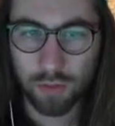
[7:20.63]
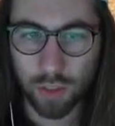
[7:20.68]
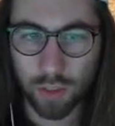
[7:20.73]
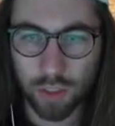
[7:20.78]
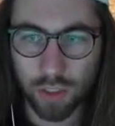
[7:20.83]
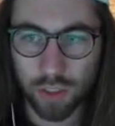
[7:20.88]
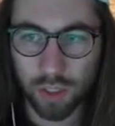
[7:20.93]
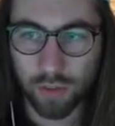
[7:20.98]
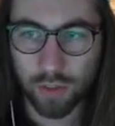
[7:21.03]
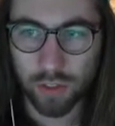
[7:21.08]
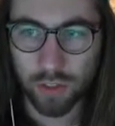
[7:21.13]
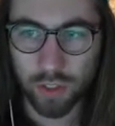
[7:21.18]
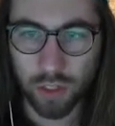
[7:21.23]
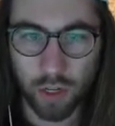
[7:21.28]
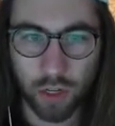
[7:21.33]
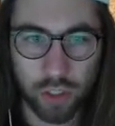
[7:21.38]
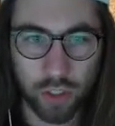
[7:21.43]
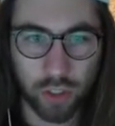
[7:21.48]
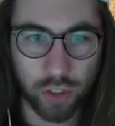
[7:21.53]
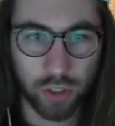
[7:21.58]
which is obviously
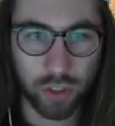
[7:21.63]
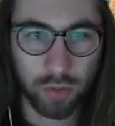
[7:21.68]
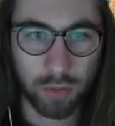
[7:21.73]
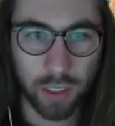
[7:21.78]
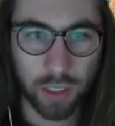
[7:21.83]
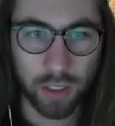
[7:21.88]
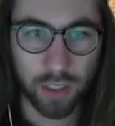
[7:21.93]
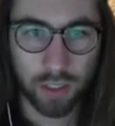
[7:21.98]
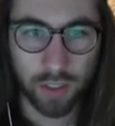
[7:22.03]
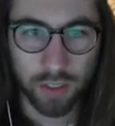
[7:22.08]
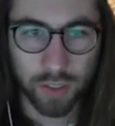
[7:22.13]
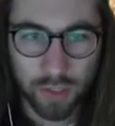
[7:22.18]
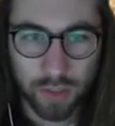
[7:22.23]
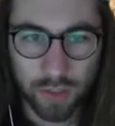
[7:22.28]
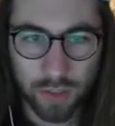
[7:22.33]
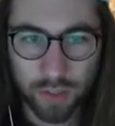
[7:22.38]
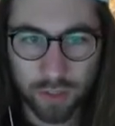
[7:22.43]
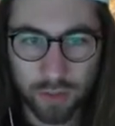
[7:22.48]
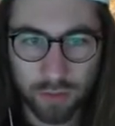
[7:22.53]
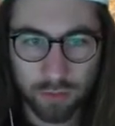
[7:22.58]
not true
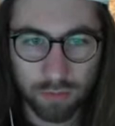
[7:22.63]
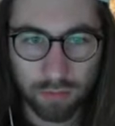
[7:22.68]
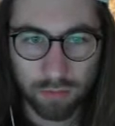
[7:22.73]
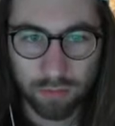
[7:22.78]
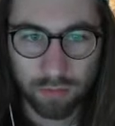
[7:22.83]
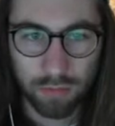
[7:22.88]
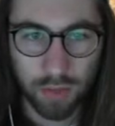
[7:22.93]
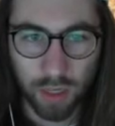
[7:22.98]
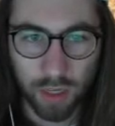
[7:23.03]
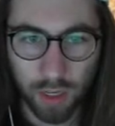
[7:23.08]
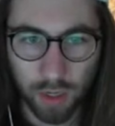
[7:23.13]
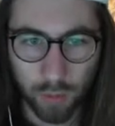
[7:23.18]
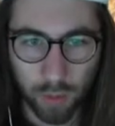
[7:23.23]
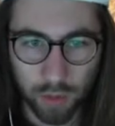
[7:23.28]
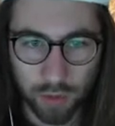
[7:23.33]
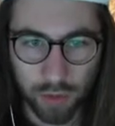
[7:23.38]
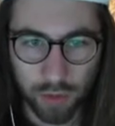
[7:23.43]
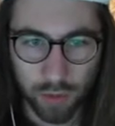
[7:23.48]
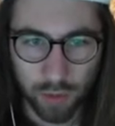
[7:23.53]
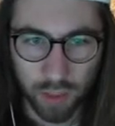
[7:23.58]
because they
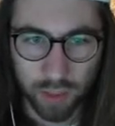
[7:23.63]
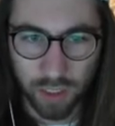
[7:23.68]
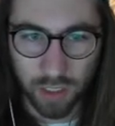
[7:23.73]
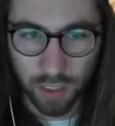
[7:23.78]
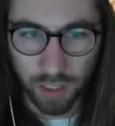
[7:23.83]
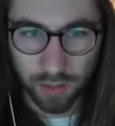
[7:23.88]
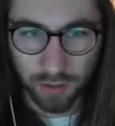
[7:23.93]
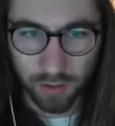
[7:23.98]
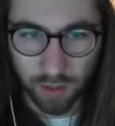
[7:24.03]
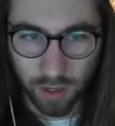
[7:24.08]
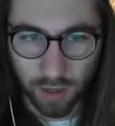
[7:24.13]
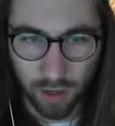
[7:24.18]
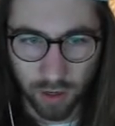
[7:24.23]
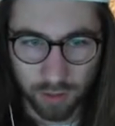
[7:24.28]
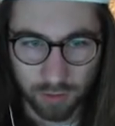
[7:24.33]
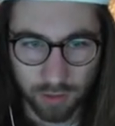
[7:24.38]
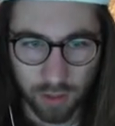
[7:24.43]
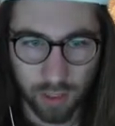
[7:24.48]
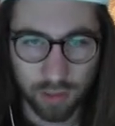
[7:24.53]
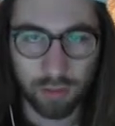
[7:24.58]
withdrew the ticket
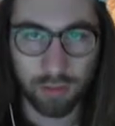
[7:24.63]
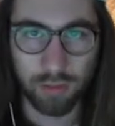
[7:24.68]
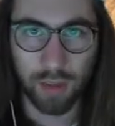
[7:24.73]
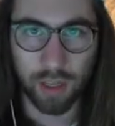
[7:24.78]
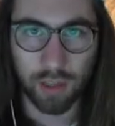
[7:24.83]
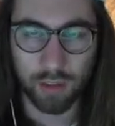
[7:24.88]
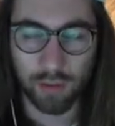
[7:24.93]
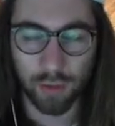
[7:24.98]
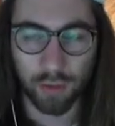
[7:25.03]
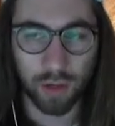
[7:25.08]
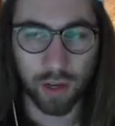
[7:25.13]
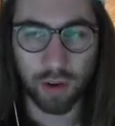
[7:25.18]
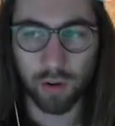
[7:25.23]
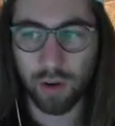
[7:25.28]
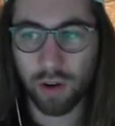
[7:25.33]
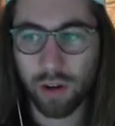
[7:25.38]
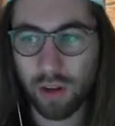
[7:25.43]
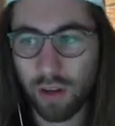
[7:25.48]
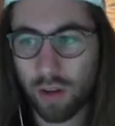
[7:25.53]
they threw it out.